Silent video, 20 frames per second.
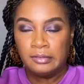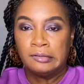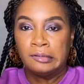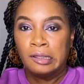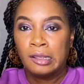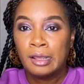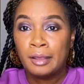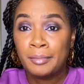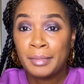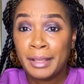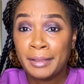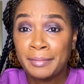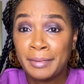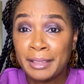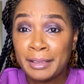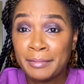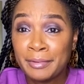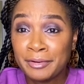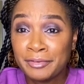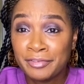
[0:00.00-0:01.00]
I might be
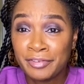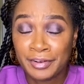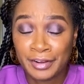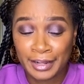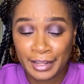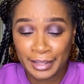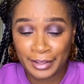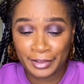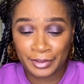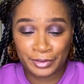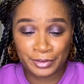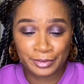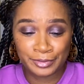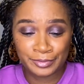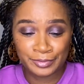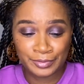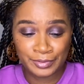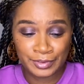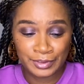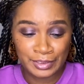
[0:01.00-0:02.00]
able to finagle
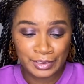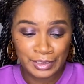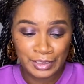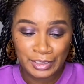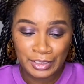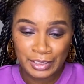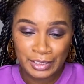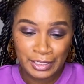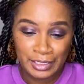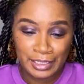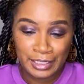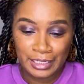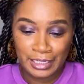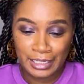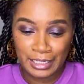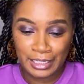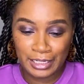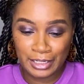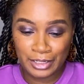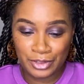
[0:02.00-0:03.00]

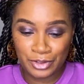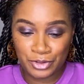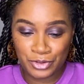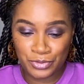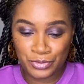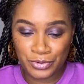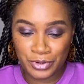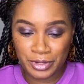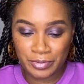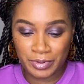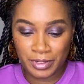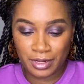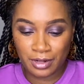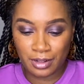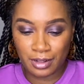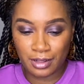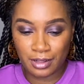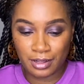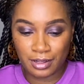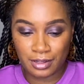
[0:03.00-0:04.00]
getting this ribbon
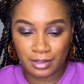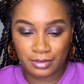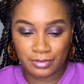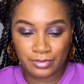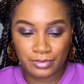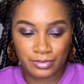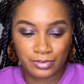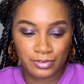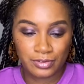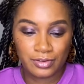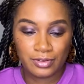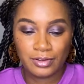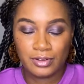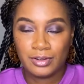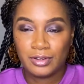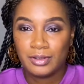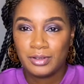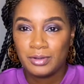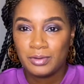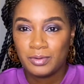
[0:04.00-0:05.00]
off
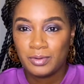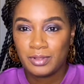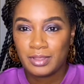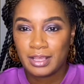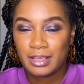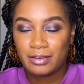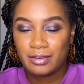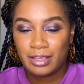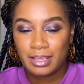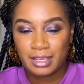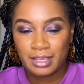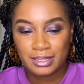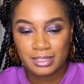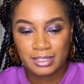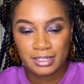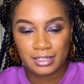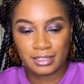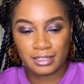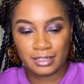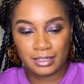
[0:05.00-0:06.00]
without
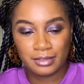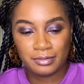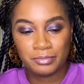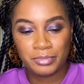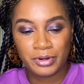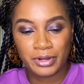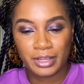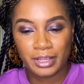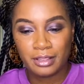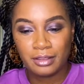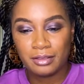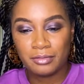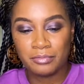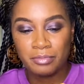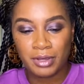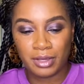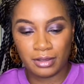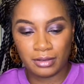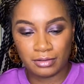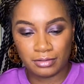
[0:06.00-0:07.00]
actually breaking the
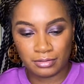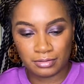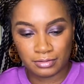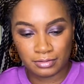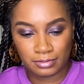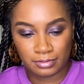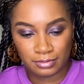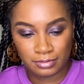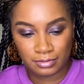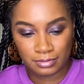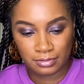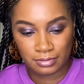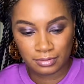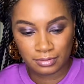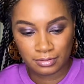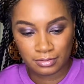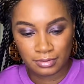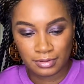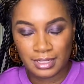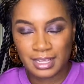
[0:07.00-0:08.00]
bow.
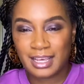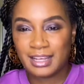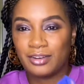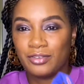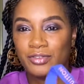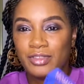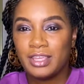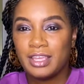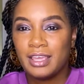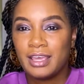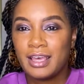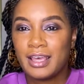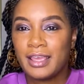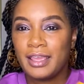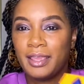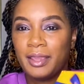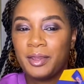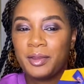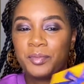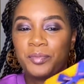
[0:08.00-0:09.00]
I don't think I
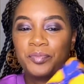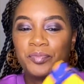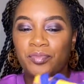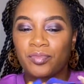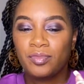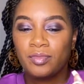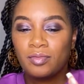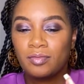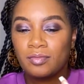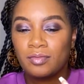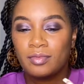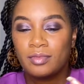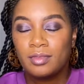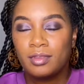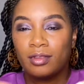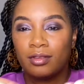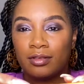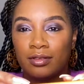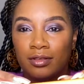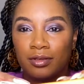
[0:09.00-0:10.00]
am.
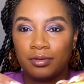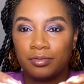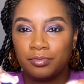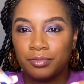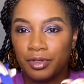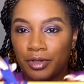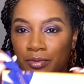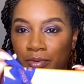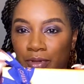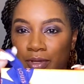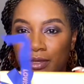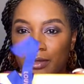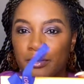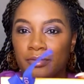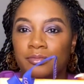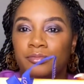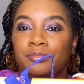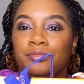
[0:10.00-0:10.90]
So here we go.